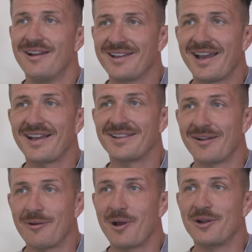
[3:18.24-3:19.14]
getting
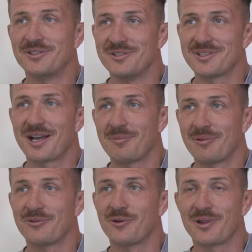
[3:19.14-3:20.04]
their emotions out
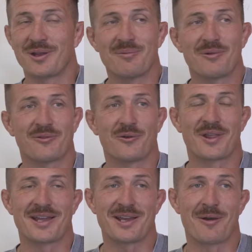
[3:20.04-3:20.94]
before
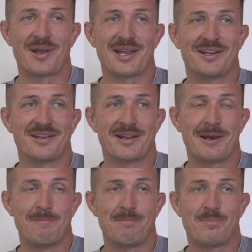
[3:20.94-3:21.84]
they come in.
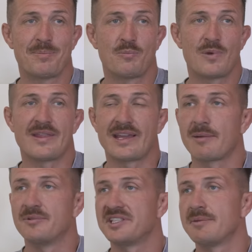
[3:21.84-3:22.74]
And when they
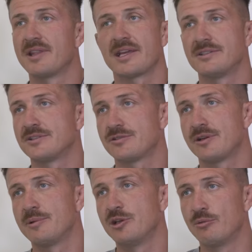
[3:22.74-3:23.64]
come and see me, they can just
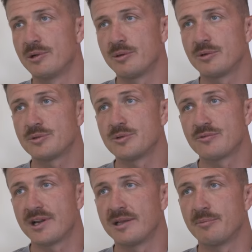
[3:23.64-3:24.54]
treat me normally, which was
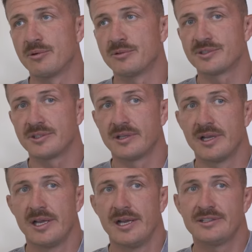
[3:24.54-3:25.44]
really important.
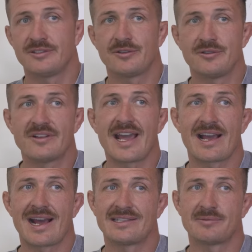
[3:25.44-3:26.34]
So during the day,
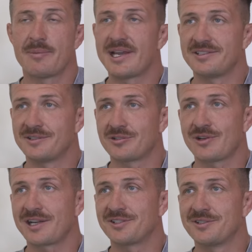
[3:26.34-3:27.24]
I had some amazing
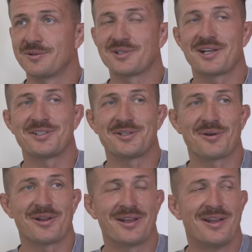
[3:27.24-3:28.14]
distractions. It was actually
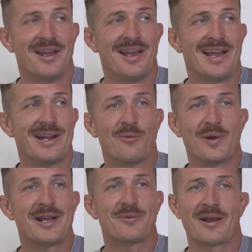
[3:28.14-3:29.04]
quite, in a
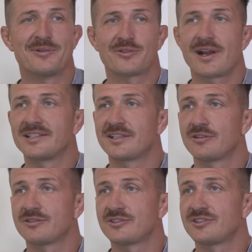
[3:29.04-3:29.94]
weird way, it was great because I
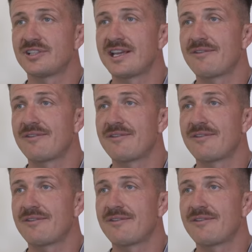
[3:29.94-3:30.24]
got to see